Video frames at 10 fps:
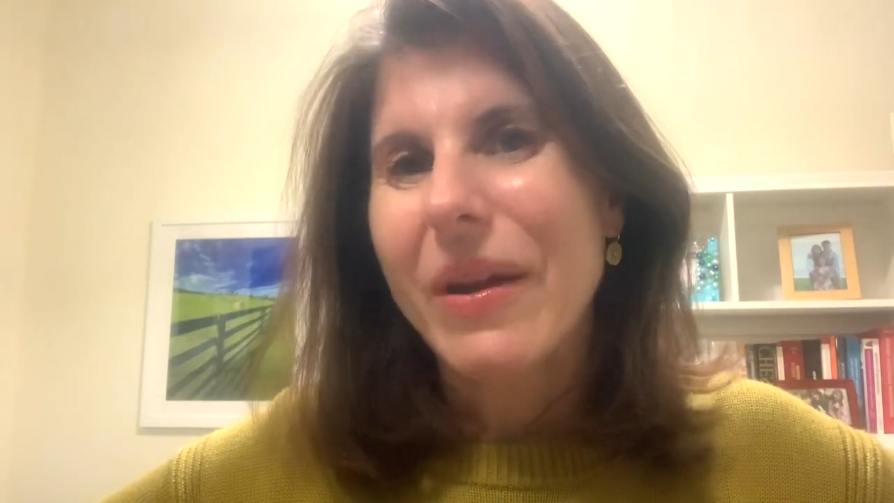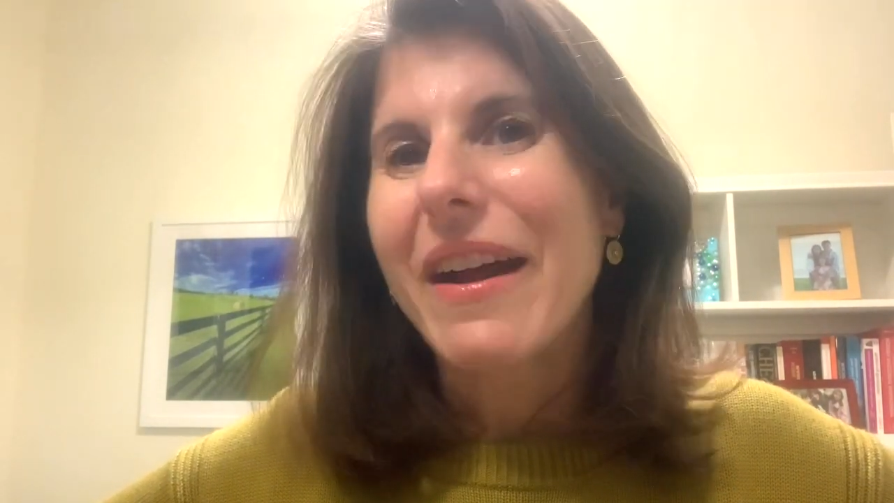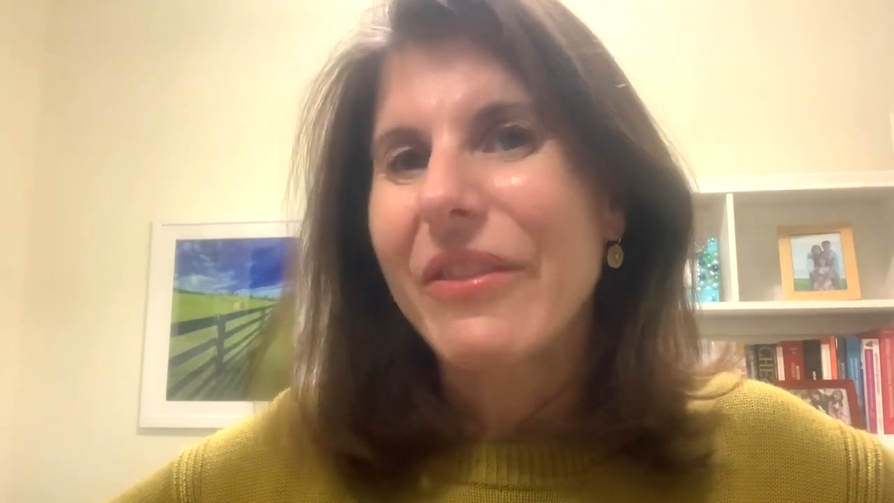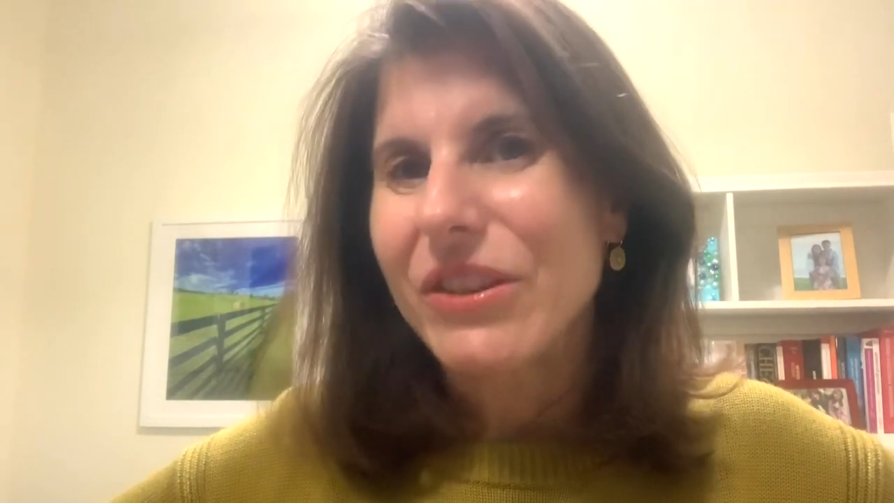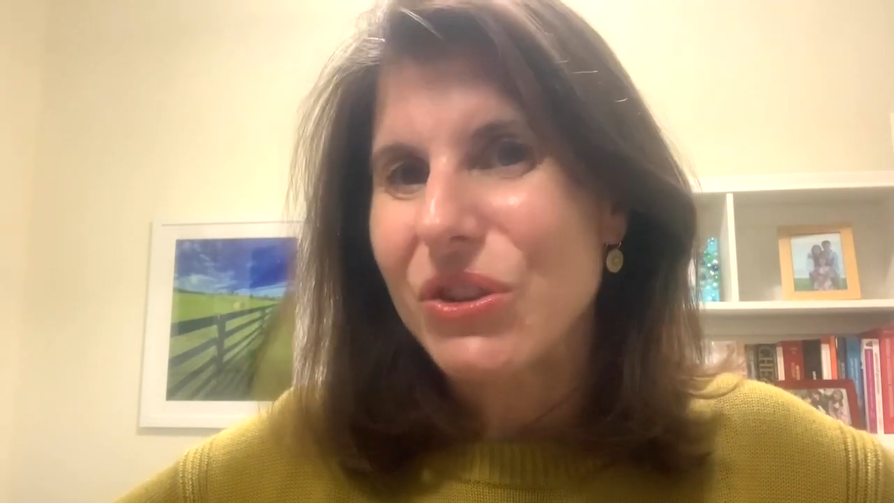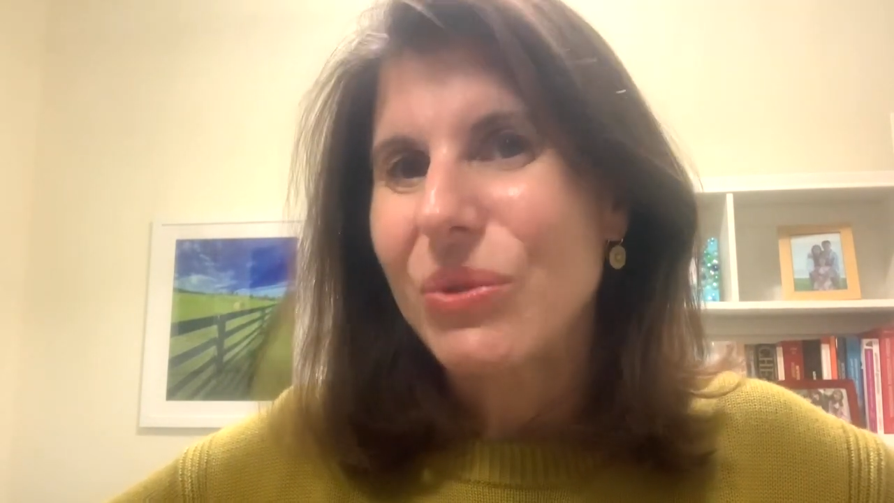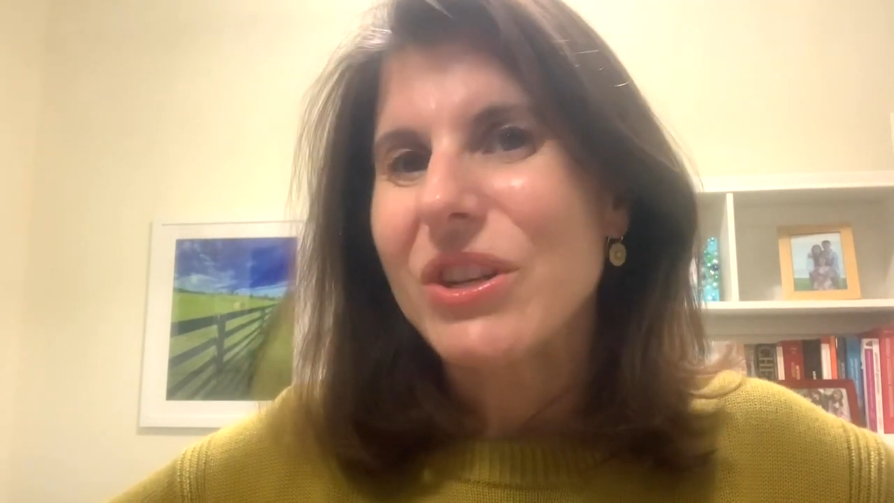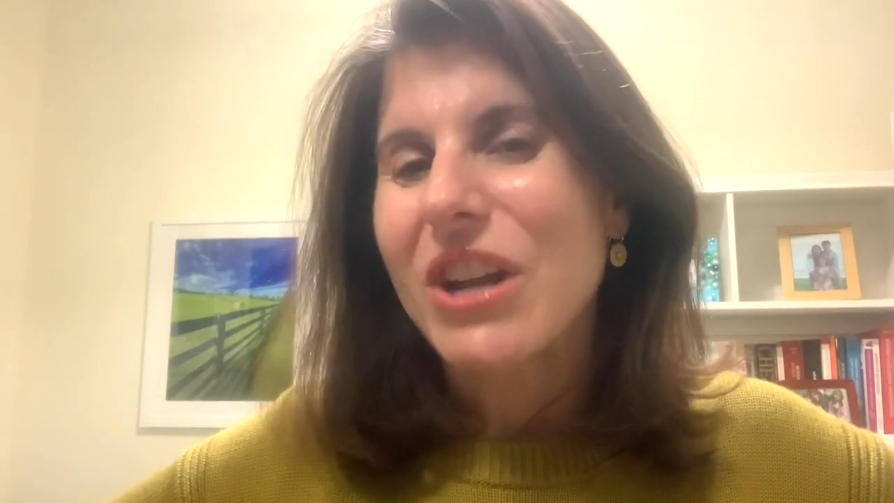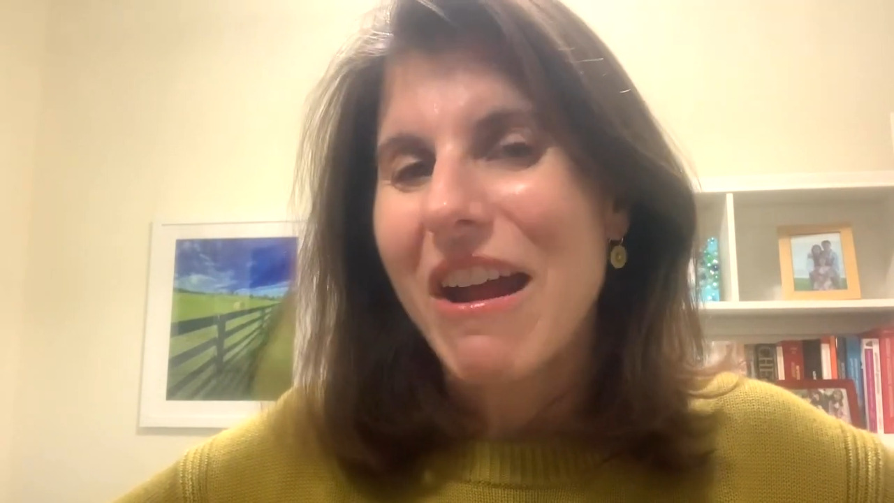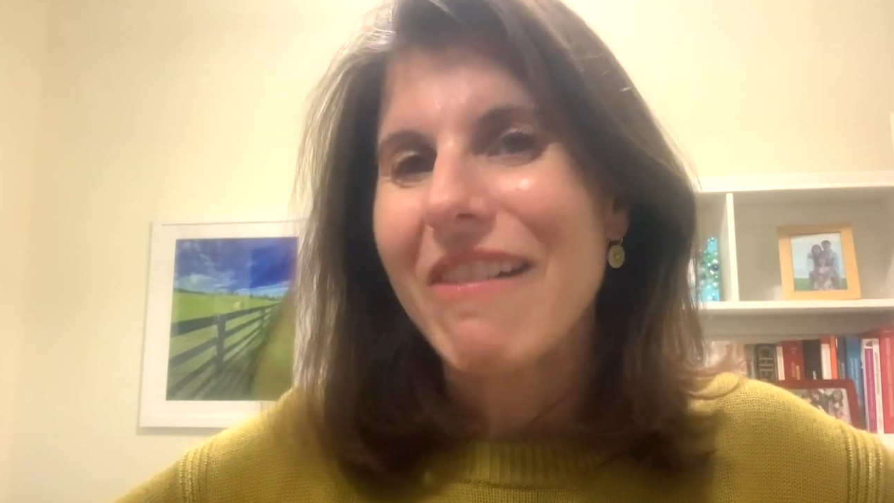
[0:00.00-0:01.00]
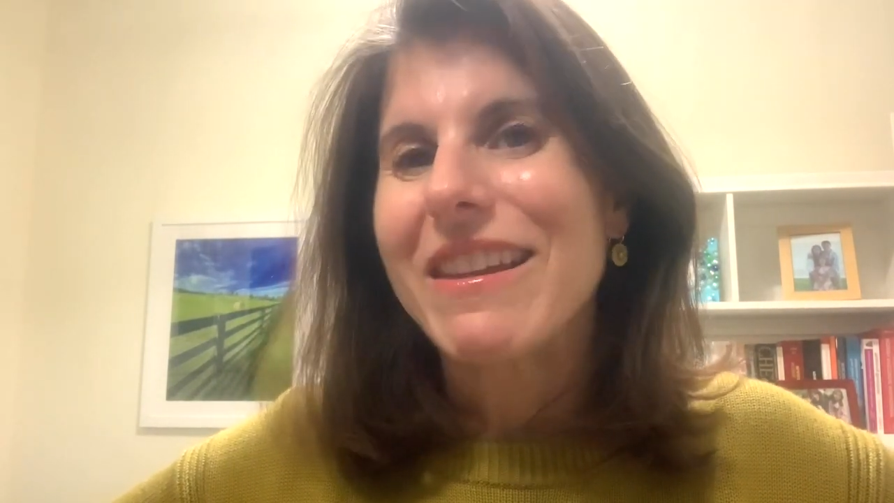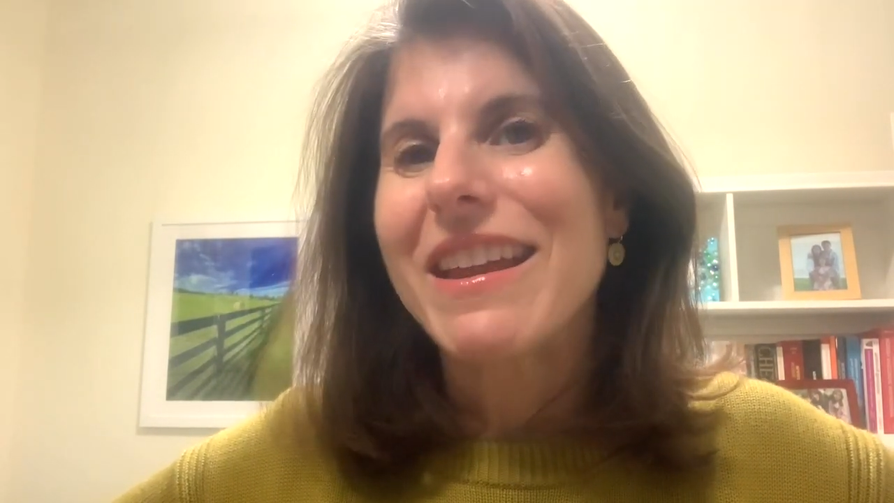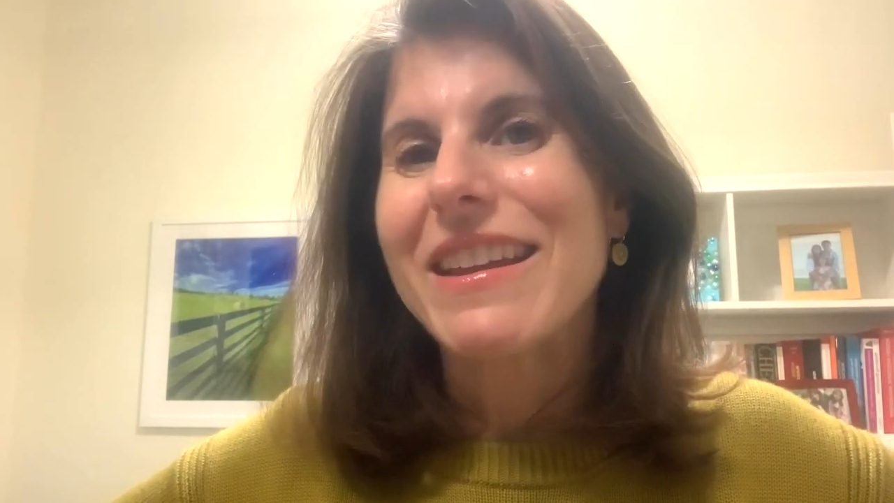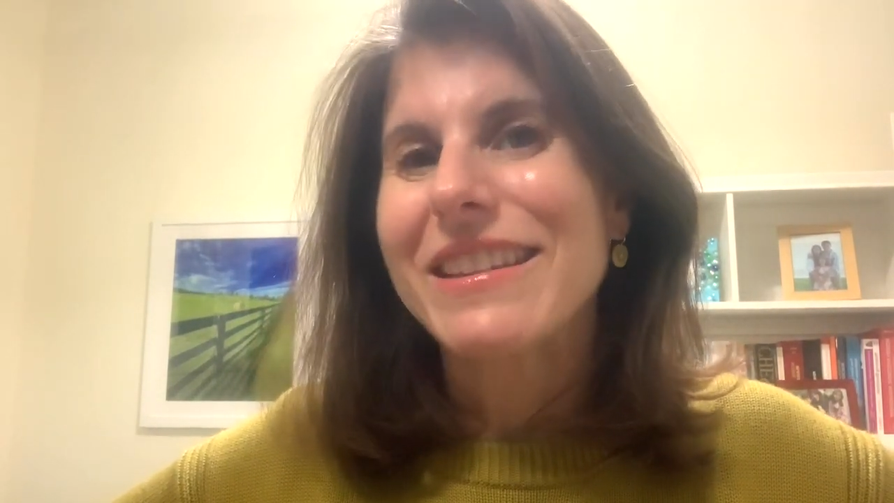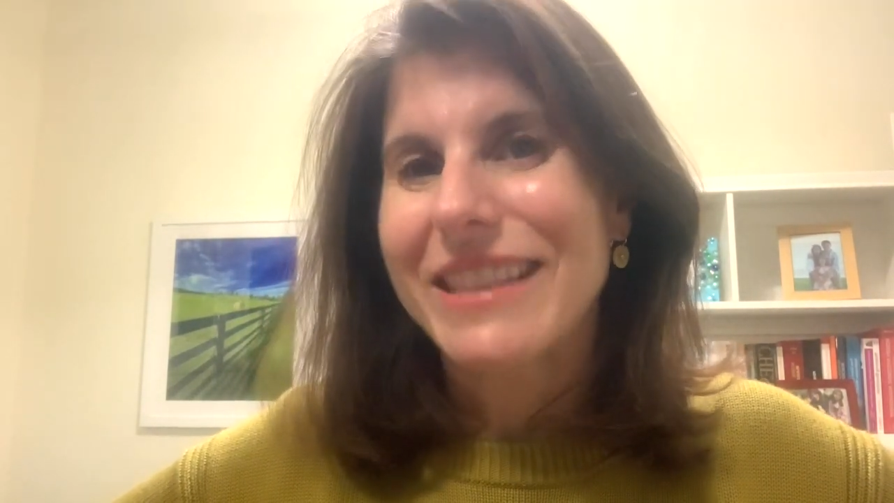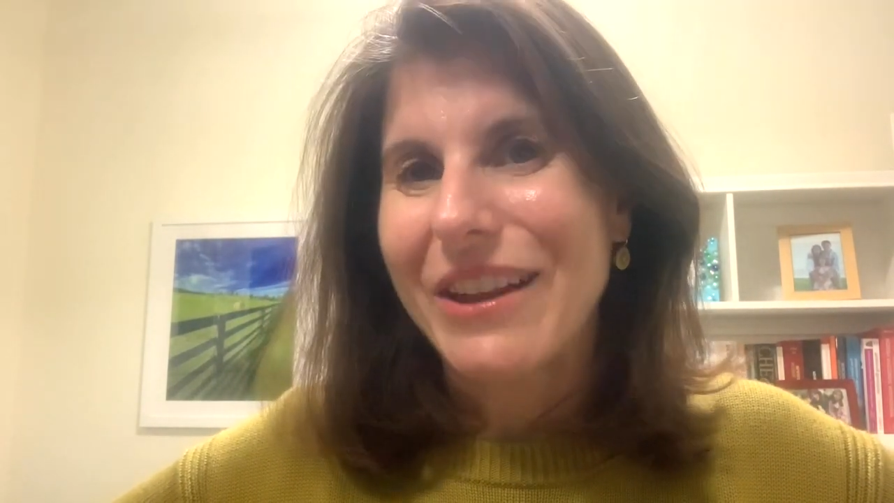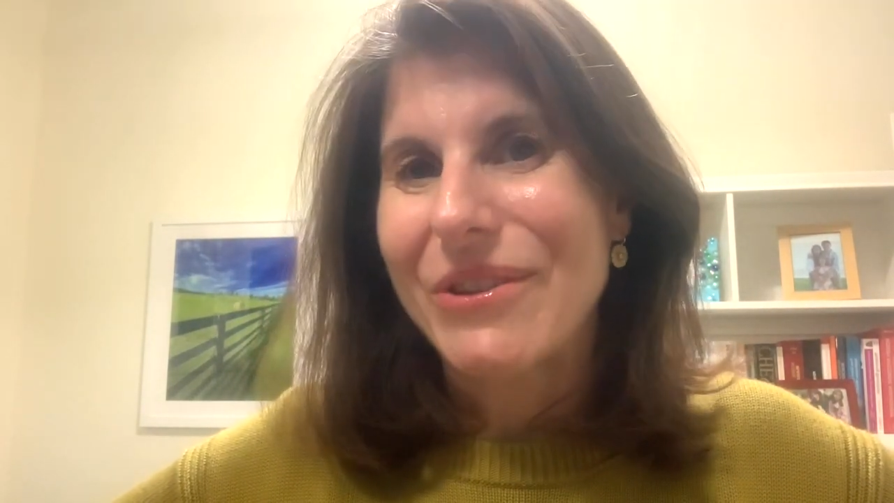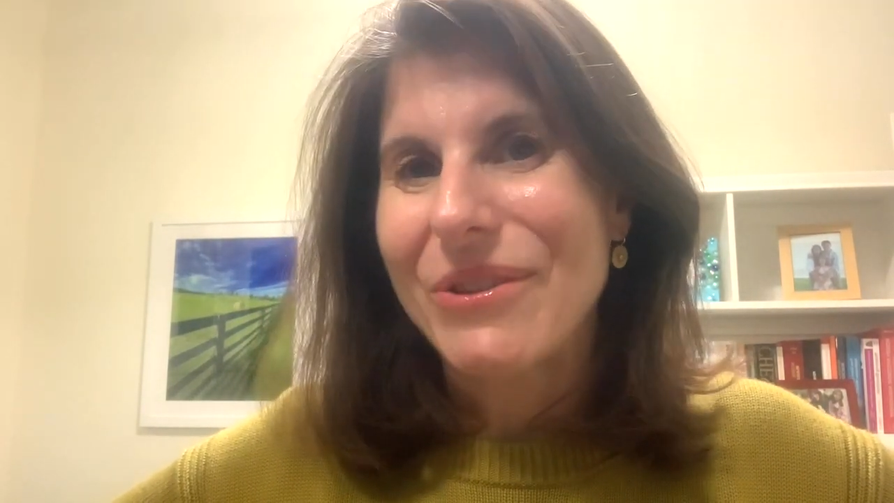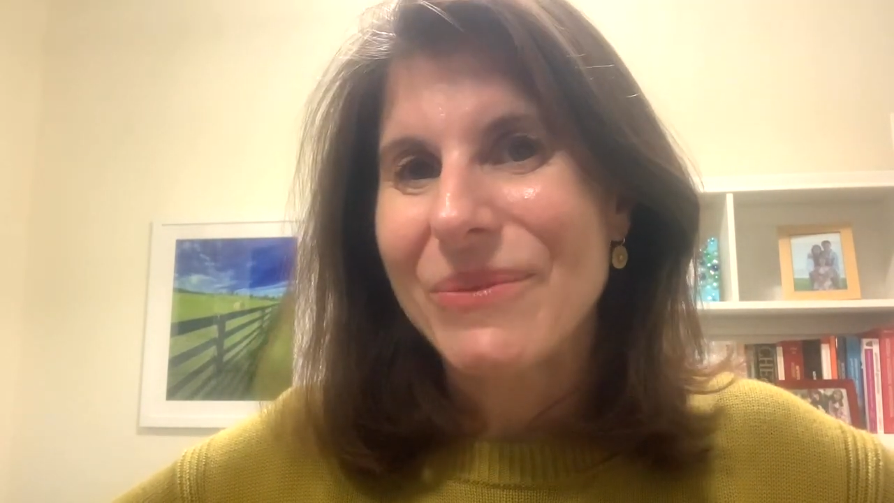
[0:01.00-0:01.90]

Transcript: on the Jewish holiday cycle.